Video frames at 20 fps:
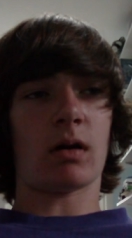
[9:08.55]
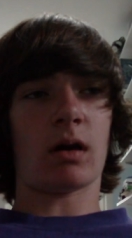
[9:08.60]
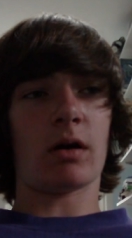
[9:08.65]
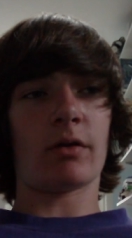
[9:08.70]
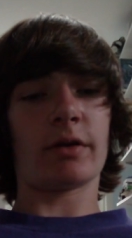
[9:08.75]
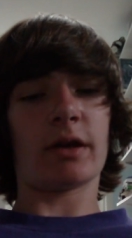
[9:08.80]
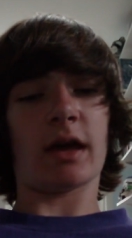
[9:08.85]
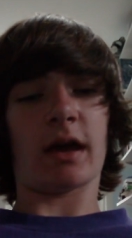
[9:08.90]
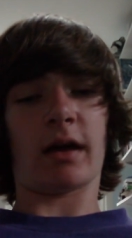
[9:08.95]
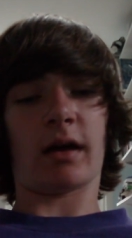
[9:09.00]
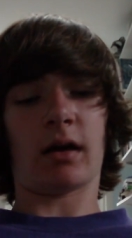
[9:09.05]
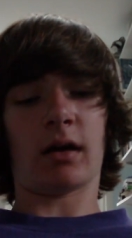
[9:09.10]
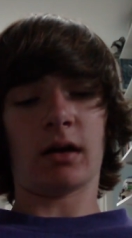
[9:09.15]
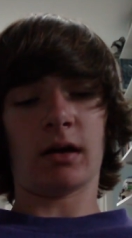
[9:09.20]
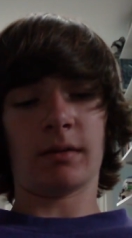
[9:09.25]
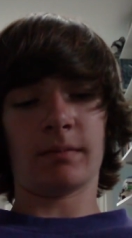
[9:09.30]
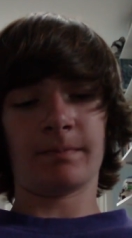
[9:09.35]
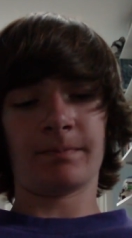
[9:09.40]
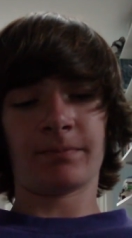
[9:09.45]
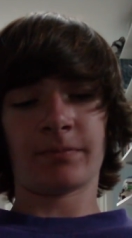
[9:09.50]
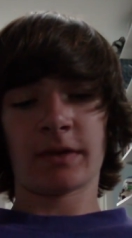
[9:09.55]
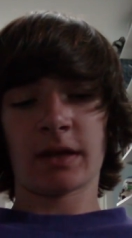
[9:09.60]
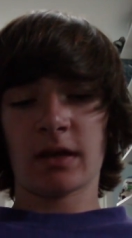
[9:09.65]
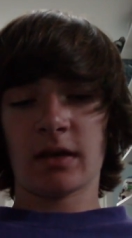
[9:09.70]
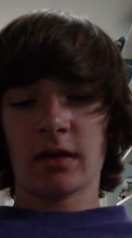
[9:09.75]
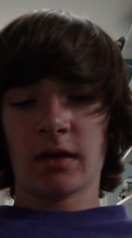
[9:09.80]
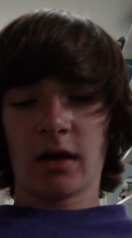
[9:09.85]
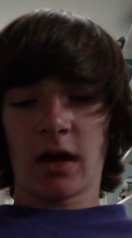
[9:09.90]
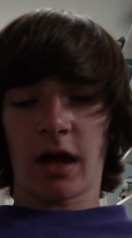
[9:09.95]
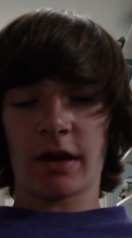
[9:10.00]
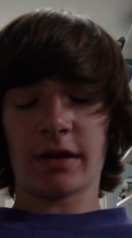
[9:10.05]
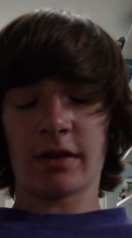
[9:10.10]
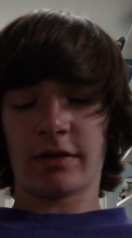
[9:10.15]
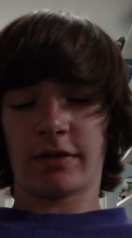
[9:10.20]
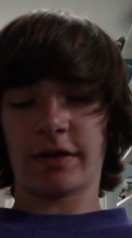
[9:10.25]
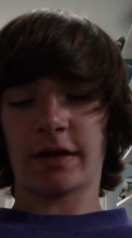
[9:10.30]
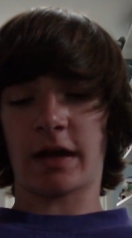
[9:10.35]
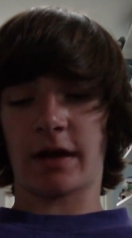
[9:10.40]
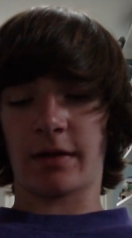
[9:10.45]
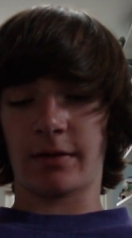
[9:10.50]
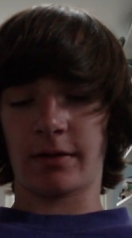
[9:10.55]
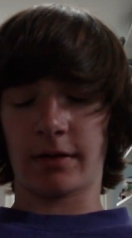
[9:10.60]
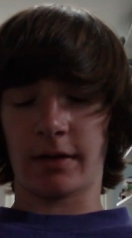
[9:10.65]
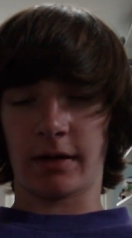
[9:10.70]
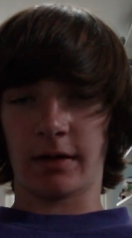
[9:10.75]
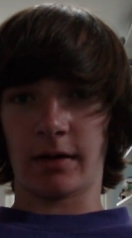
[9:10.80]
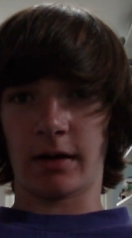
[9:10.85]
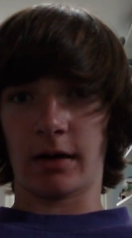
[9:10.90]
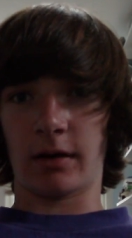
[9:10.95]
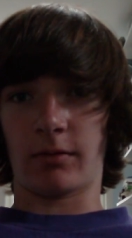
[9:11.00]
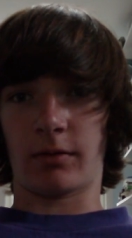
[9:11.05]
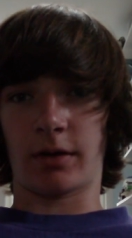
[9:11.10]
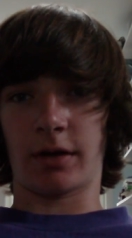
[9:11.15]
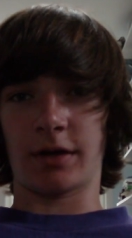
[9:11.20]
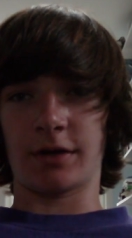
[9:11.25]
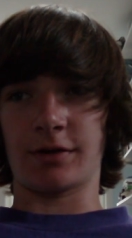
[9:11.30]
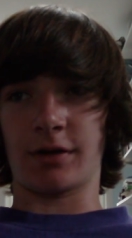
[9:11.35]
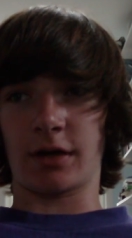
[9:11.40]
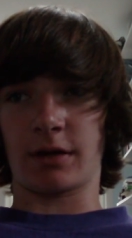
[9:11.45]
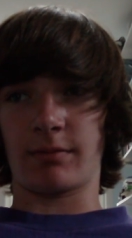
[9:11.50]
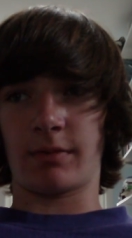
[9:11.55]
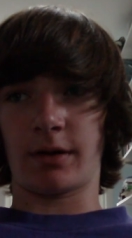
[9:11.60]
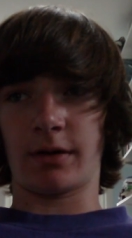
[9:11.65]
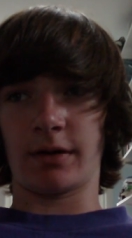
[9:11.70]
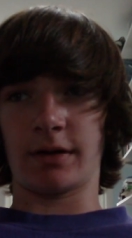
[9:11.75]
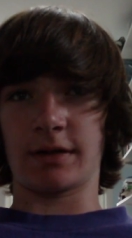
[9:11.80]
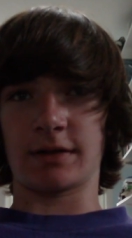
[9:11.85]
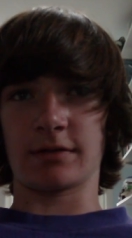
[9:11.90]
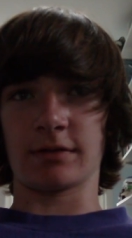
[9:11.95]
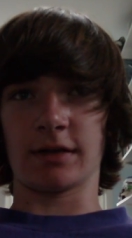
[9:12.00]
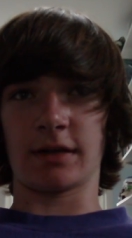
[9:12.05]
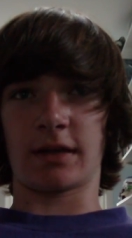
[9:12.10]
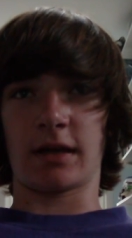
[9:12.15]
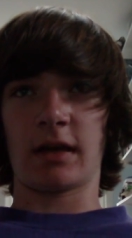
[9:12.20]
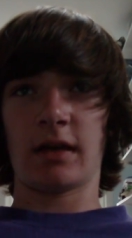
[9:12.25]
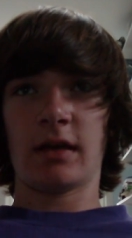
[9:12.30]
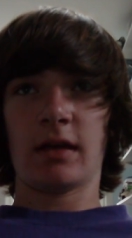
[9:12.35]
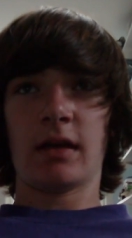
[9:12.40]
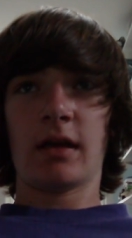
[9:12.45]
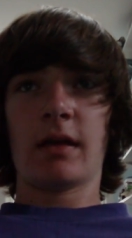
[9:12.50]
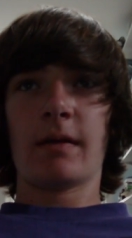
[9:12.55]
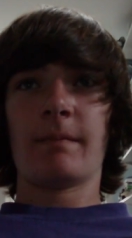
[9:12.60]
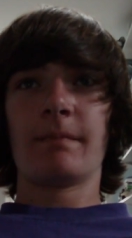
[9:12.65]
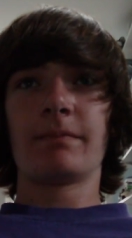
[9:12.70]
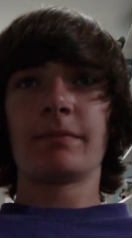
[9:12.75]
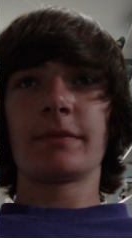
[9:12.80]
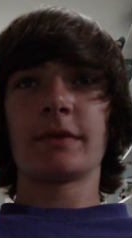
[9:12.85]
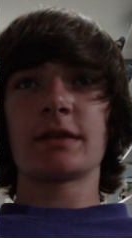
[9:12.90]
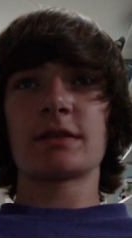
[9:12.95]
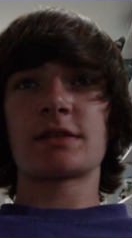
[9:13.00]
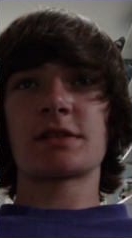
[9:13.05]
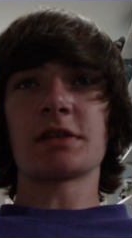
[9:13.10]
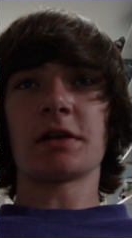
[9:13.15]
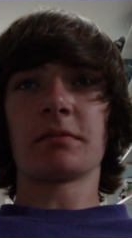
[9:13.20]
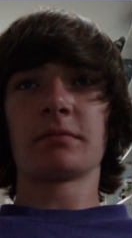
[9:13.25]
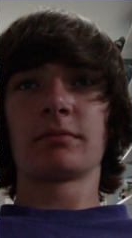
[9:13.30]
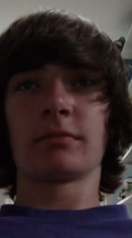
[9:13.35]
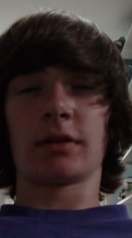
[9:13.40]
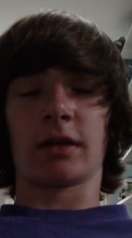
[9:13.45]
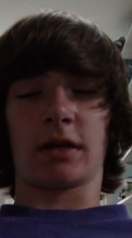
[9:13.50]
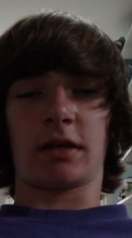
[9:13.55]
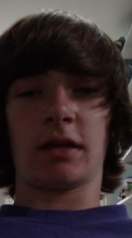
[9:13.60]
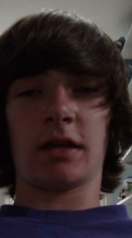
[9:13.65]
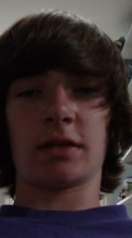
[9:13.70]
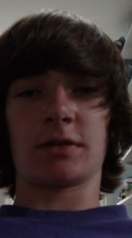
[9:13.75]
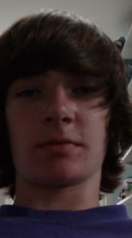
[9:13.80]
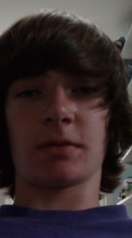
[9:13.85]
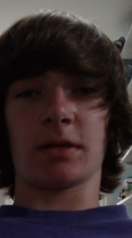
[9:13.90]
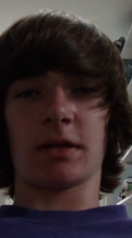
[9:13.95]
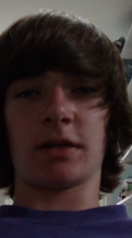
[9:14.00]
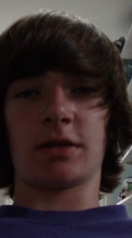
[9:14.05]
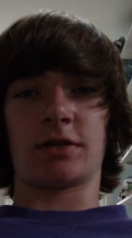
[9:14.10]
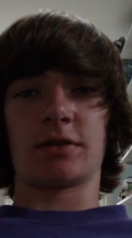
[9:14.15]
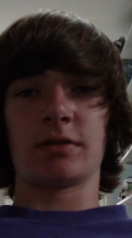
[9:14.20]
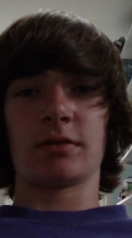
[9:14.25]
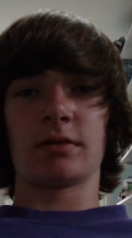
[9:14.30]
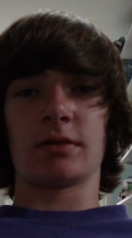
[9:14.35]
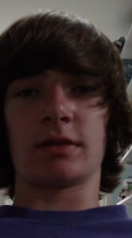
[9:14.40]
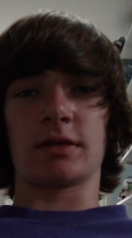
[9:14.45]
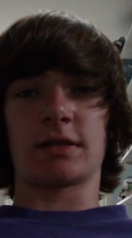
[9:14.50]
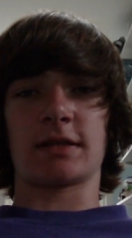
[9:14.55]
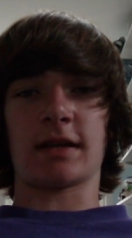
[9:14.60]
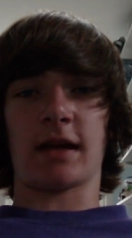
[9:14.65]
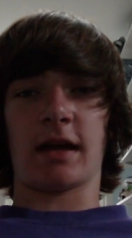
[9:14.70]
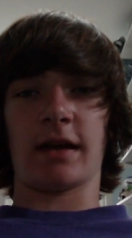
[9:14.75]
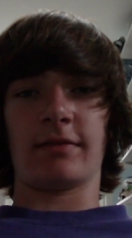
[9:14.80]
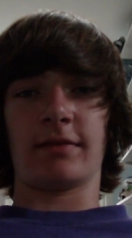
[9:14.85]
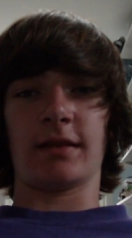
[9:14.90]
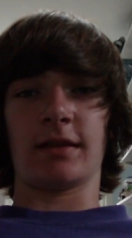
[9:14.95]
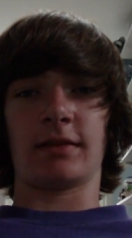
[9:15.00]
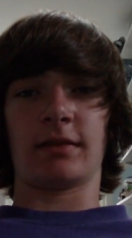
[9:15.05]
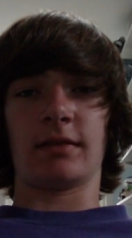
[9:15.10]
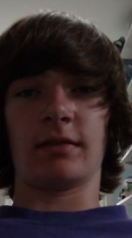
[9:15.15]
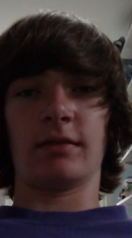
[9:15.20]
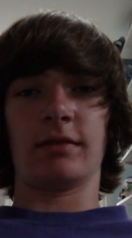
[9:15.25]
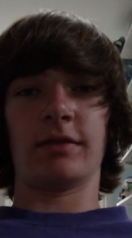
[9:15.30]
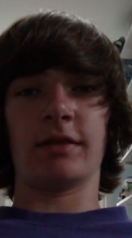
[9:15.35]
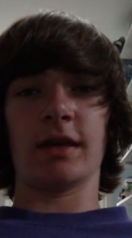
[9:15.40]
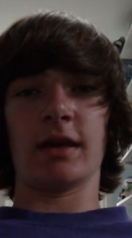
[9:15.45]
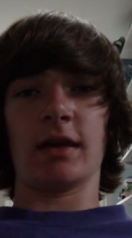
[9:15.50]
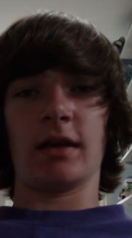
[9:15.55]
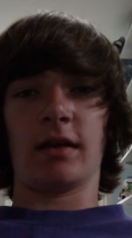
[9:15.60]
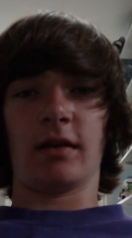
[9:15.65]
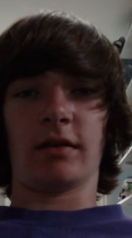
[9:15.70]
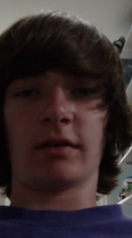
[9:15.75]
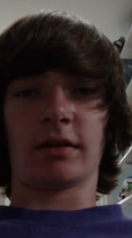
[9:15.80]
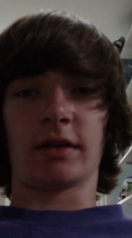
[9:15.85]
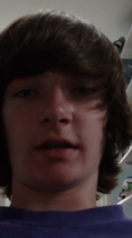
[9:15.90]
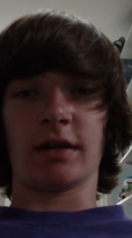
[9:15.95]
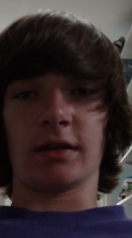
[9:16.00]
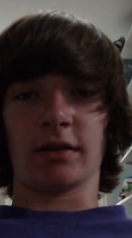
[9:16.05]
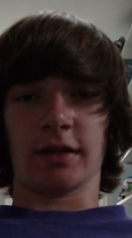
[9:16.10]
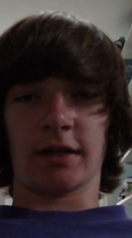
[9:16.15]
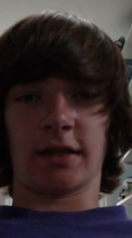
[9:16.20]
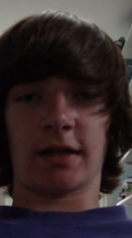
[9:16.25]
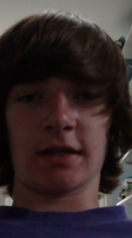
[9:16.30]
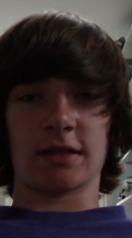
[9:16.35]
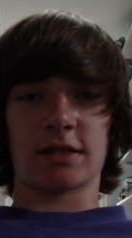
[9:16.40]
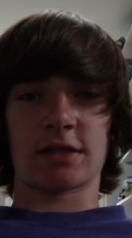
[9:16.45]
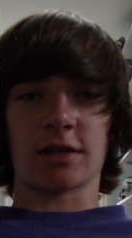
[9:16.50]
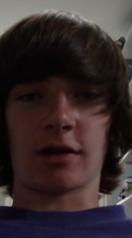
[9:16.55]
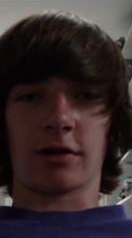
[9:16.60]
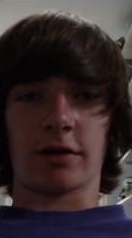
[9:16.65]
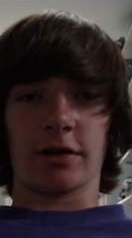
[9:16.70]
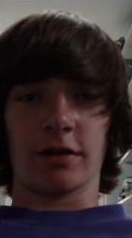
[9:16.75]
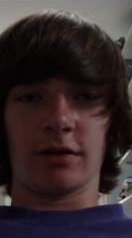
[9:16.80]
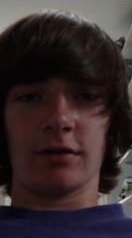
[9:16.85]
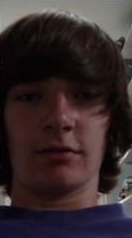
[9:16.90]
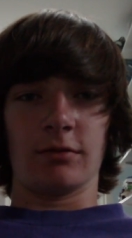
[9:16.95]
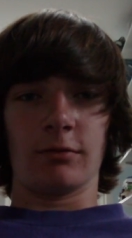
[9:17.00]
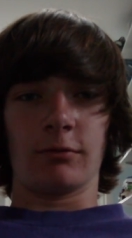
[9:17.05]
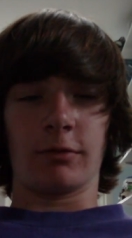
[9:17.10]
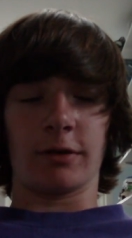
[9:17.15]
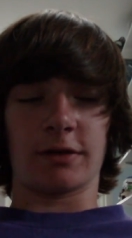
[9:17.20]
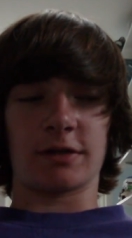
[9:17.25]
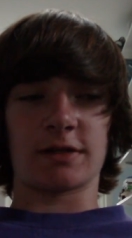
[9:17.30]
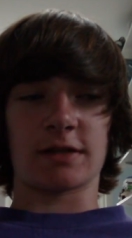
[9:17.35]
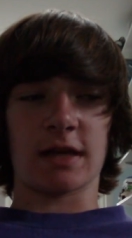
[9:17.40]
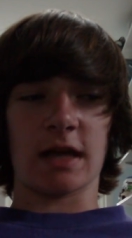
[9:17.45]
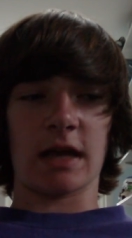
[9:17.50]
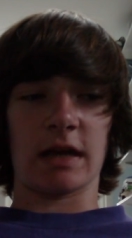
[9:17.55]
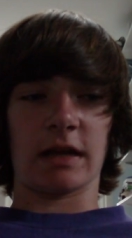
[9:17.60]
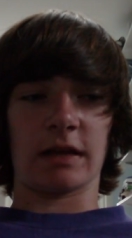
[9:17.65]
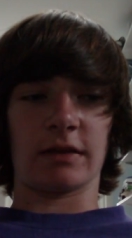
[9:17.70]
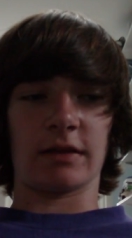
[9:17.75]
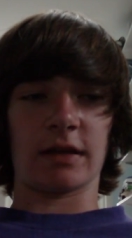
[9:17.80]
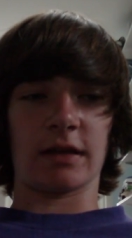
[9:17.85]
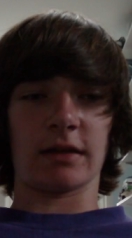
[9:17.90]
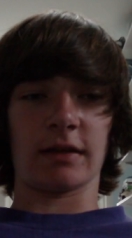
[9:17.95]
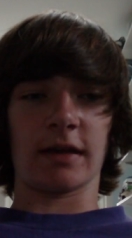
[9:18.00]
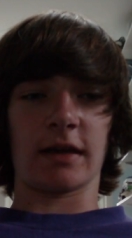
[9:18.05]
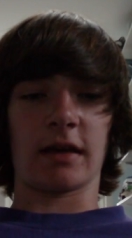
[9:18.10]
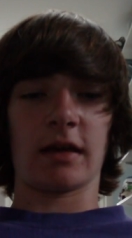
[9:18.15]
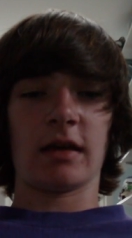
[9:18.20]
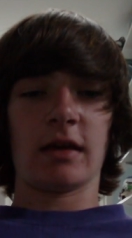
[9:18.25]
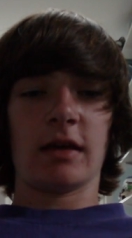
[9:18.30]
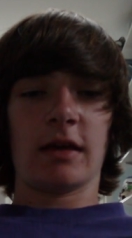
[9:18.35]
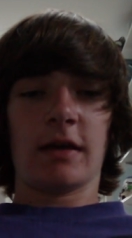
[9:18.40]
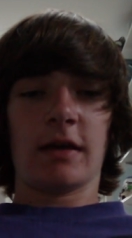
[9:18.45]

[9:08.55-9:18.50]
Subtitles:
oh yeah, another thing I wanted to talk about is like some like kids, when they decide that they're gonna like get started with skating, they like